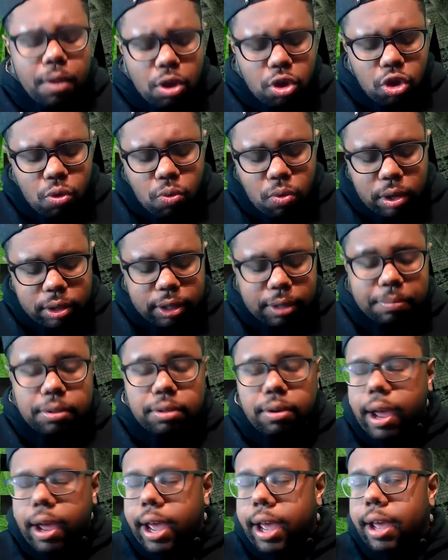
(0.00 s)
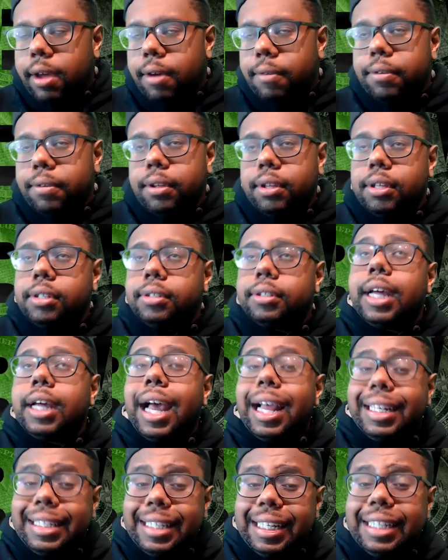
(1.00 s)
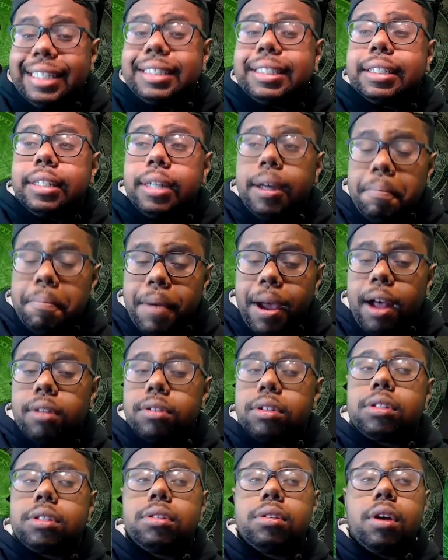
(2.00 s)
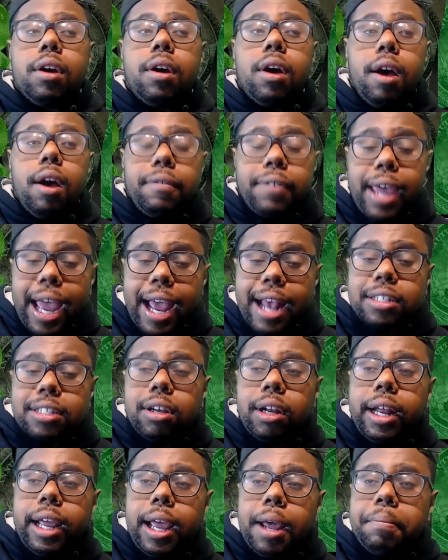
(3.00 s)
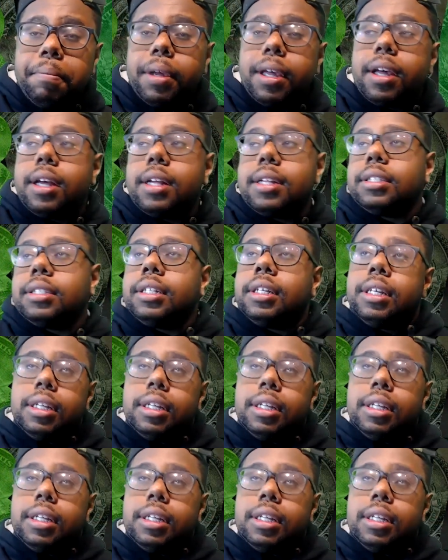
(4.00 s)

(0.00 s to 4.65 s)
You want them to have a decent amount of cash on hand, because